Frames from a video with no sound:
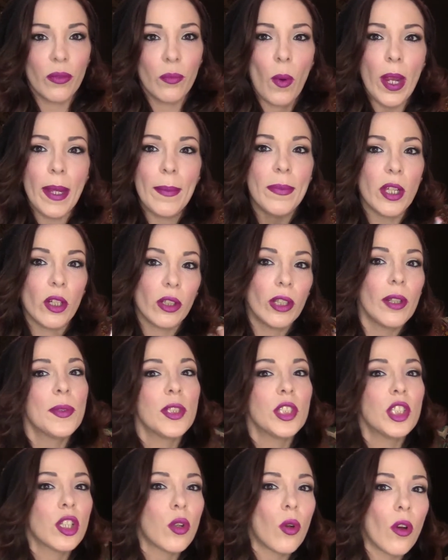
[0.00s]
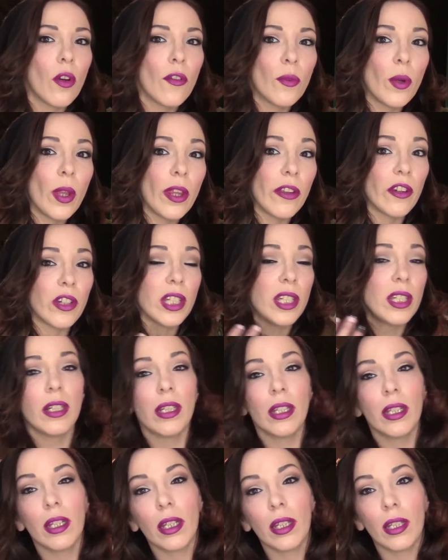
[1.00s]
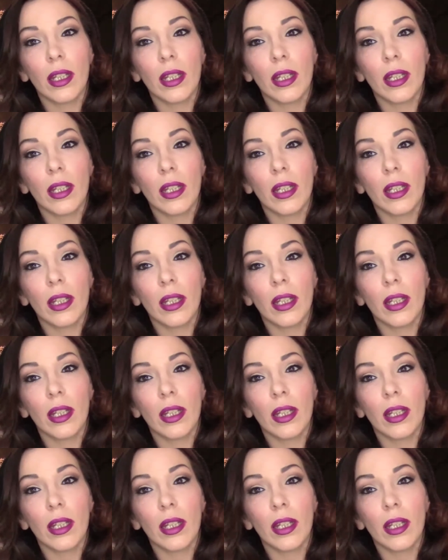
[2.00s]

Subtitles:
wipe their lipstick off while they're eating,